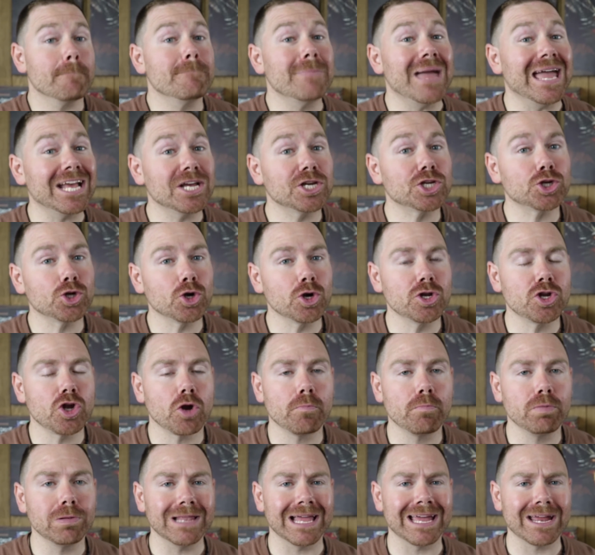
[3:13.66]
make sure your
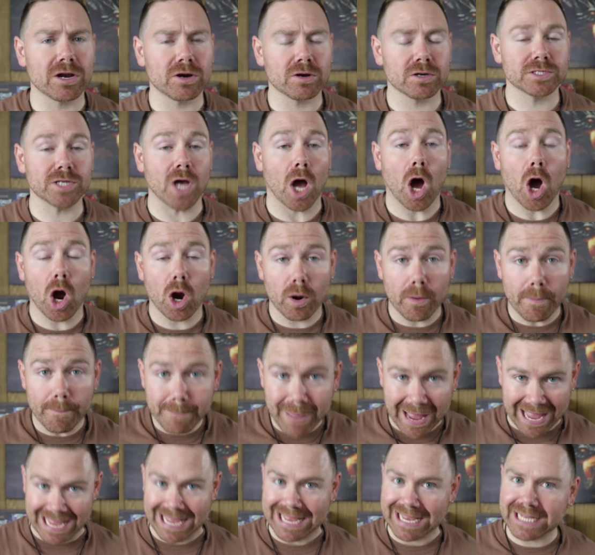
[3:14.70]
players are
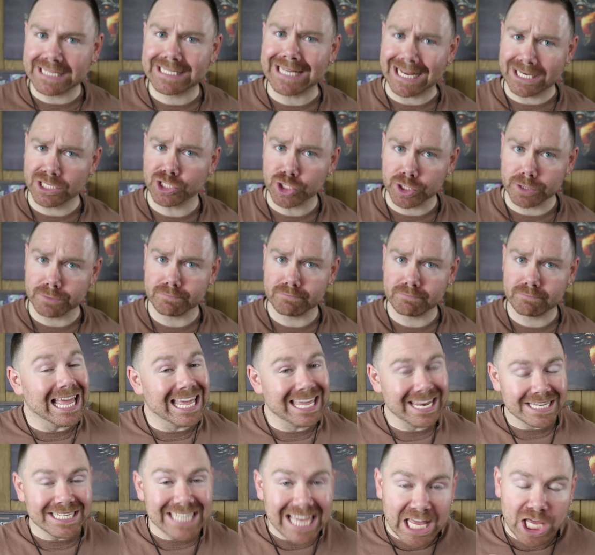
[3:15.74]
paying attention.
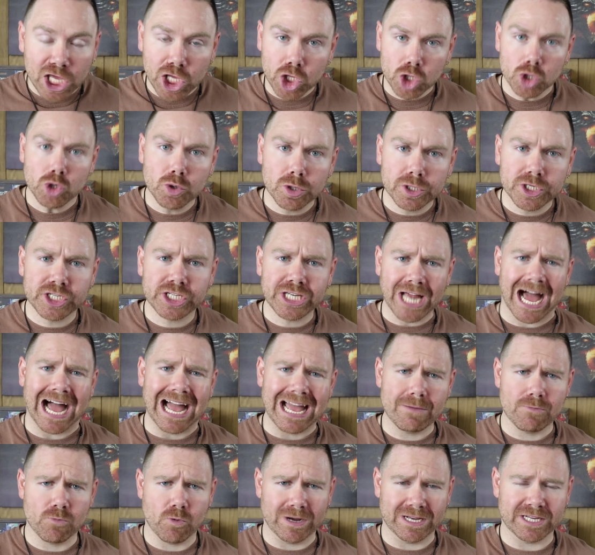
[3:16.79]
It is a huge
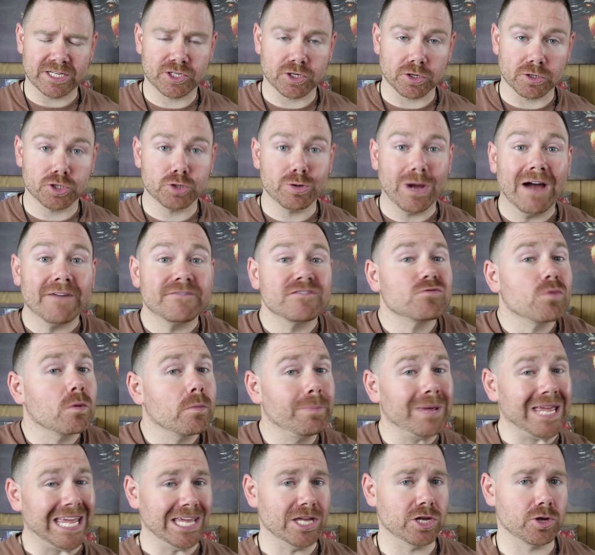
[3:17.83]
time waster to have to
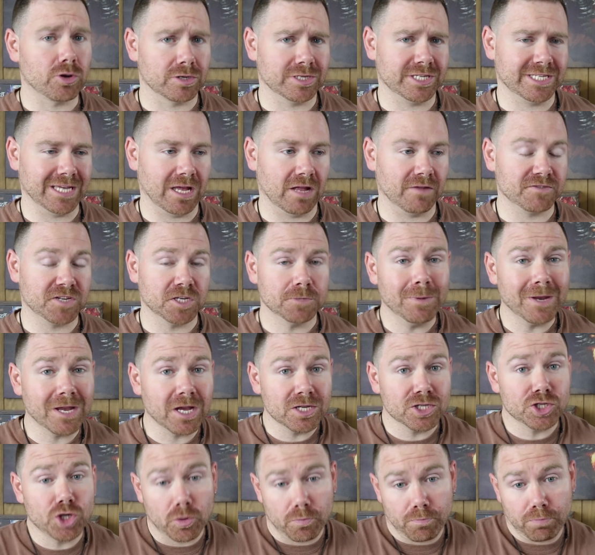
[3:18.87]
repeat yourself just
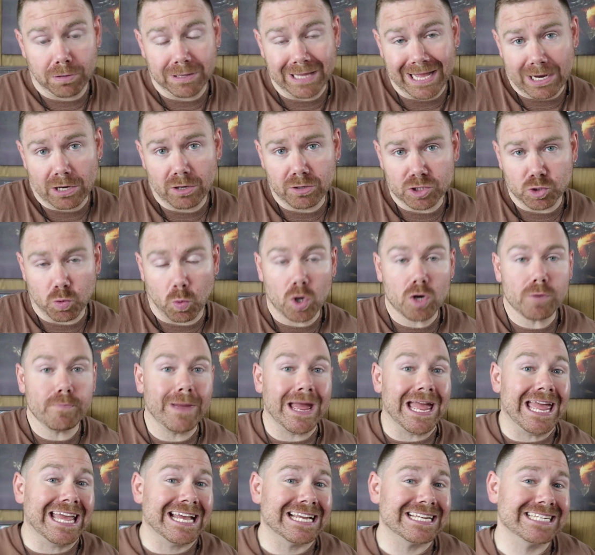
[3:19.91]
because your players weren't
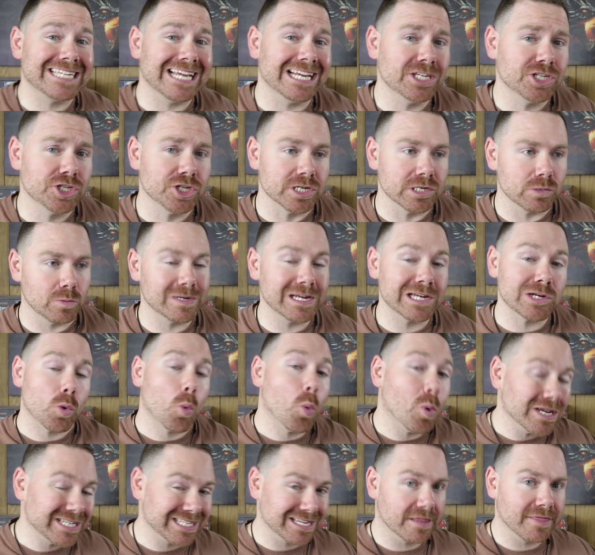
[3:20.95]
paying attention when it
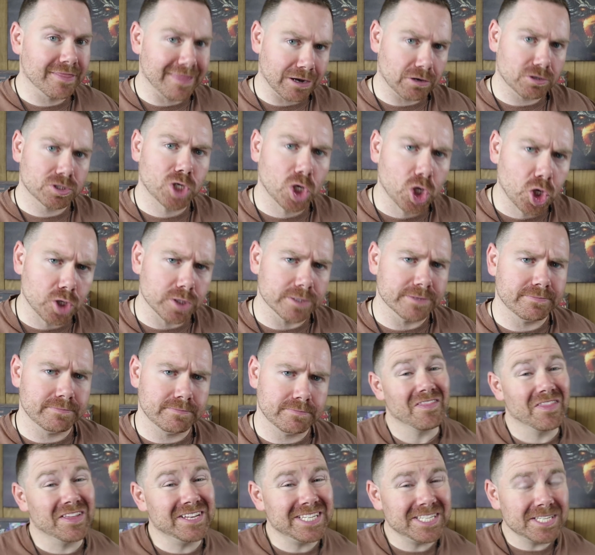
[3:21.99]
wasn't their turn.
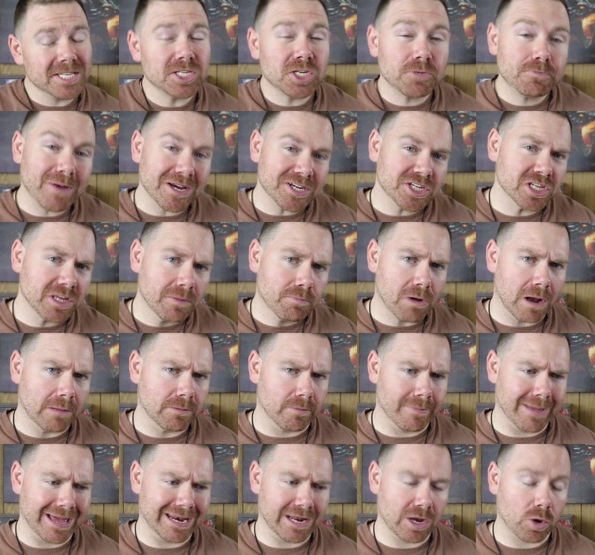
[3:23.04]
This is especially
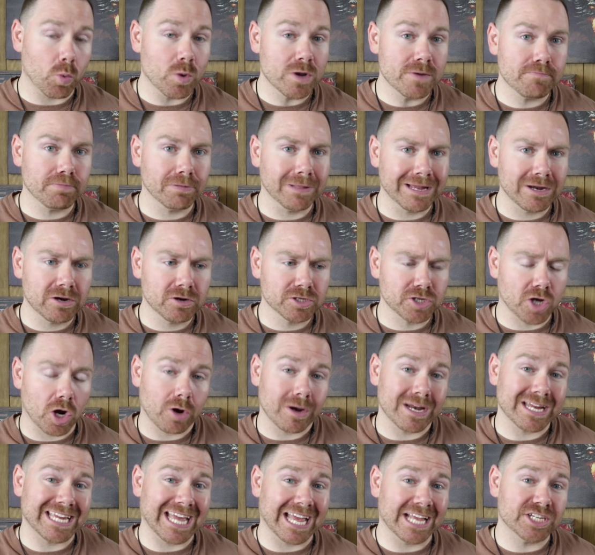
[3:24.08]
problematic when players
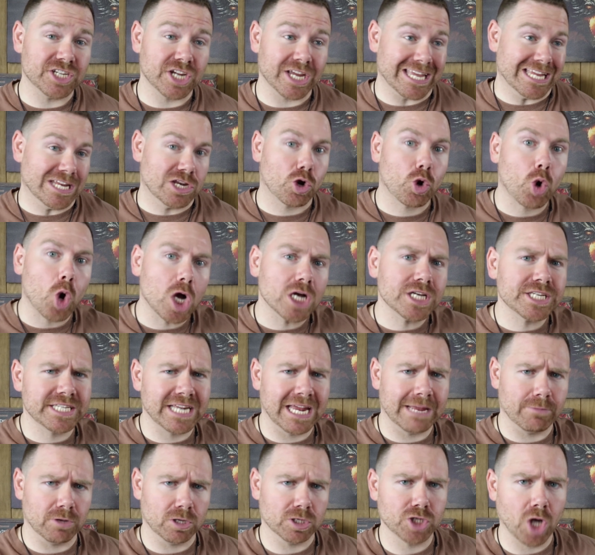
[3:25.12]
are engaging in
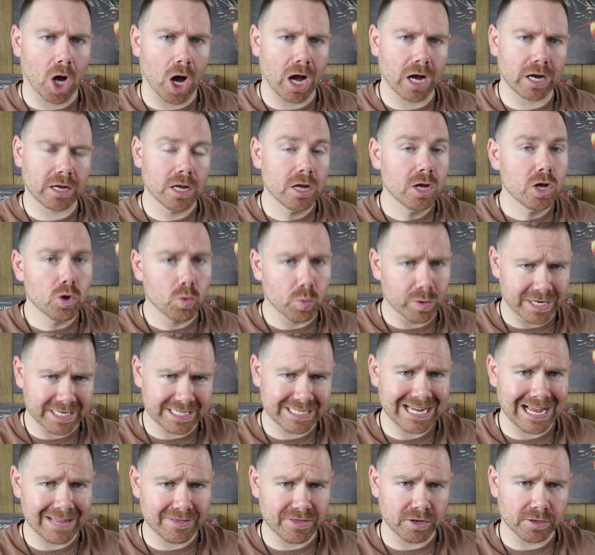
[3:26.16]
cross-table talk when
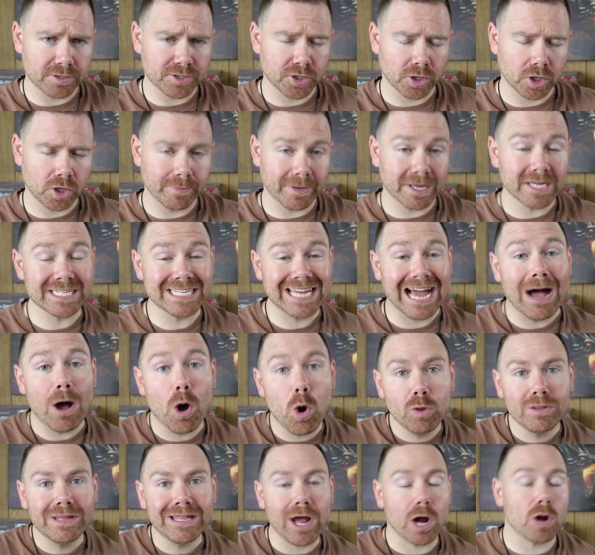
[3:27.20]
it's not their turn, because not
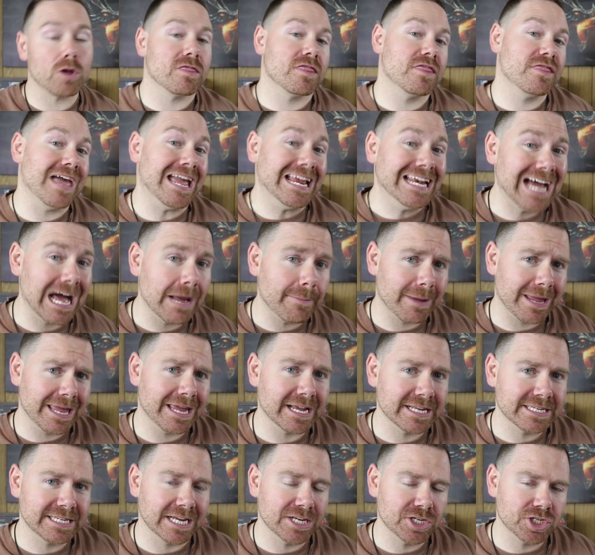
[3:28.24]
only are they not
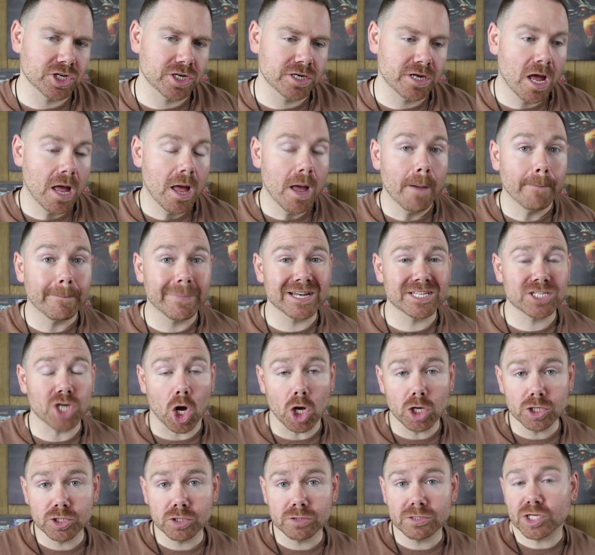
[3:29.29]
paying attention, but it's
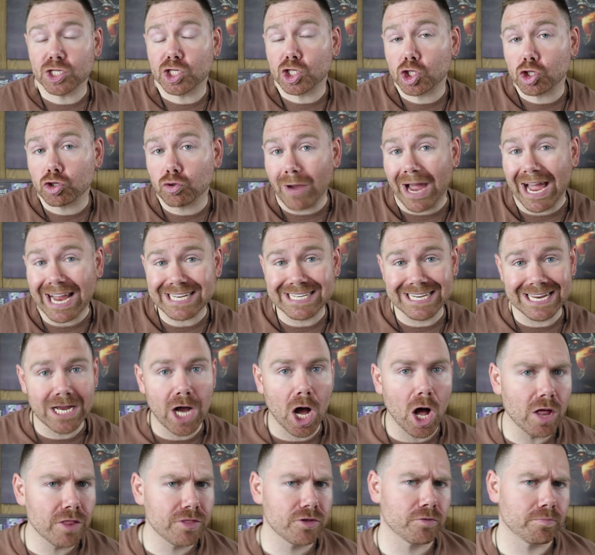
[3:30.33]
also distracting
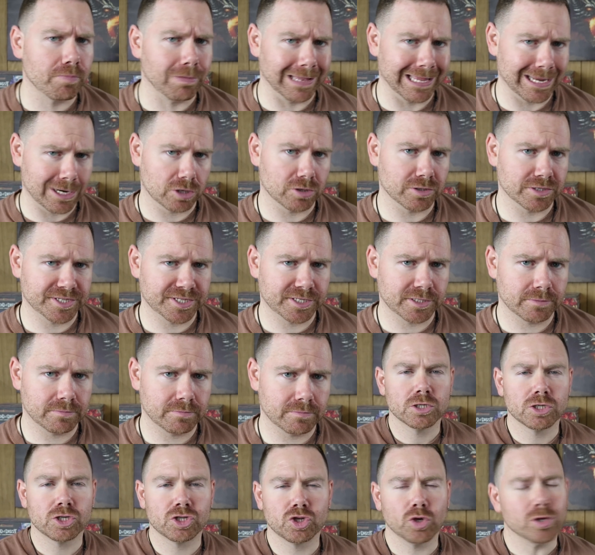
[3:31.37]
other players.
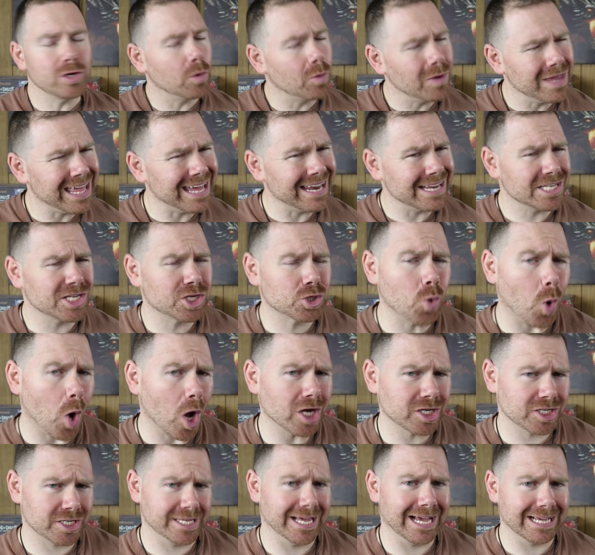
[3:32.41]
So you really gotta
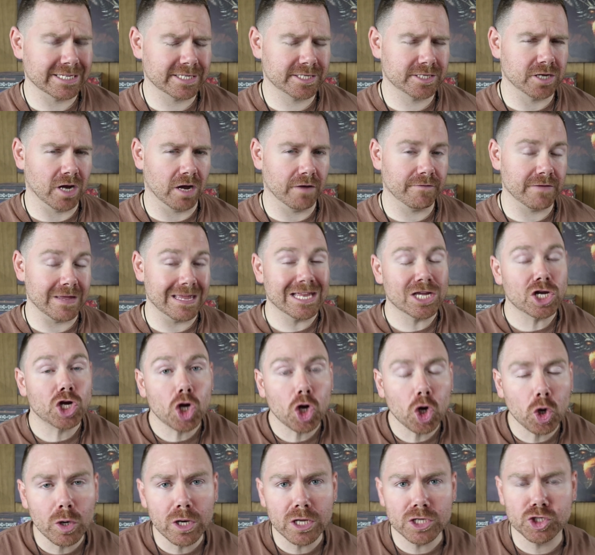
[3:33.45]
squash that stuff.
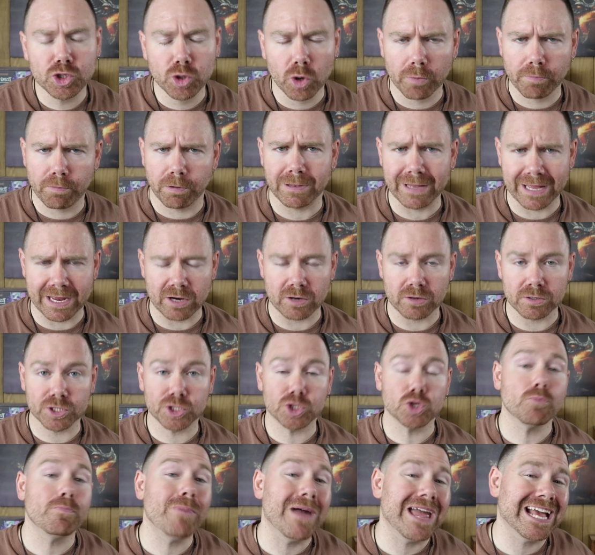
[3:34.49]
Encourage your players
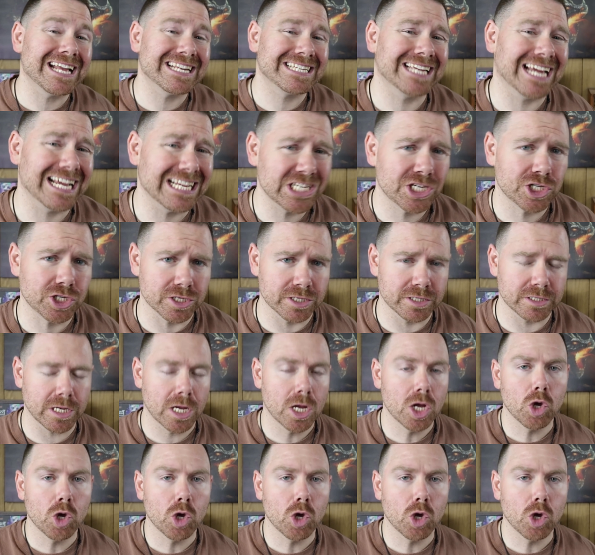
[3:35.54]
to pay attention